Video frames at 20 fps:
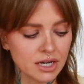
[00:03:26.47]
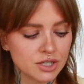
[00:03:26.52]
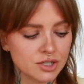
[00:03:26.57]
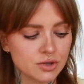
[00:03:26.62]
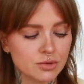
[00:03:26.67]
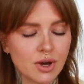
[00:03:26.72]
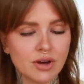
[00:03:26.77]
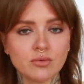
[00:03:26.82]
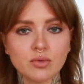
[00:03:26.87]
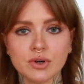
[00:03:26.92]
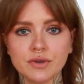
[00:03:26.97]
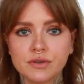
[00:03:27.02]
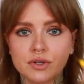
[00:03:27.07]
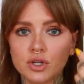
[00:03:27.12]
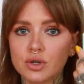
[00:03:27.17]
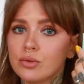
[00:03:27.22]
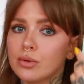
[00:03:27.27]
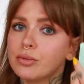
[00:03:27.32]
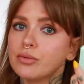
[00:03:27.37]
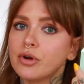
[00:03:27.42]
I do have one of the
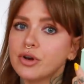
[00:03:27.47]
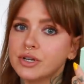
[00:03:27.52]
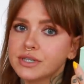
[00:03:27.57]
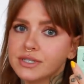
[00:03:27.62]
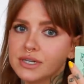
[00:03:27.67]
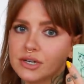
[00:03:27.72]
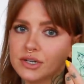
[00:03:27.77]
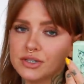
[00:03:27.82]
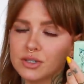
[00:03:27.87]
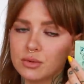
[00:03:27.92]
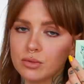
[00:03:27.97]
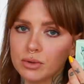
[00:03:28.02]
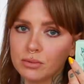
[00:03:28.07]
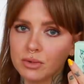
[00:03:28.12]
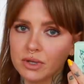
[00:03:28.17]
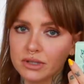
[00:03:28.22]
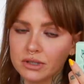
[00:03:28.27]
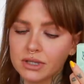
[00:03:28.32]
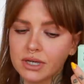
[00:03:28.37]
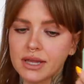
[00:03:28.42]
newer products here, so we
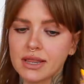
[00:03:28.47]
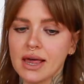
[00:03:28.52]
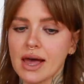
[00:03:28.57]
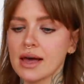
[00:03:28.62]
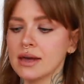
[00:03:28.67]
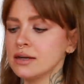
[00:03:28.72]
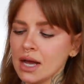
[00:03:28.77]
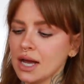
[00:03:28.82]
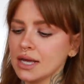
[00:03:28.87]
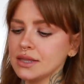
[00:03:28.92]
will look at that.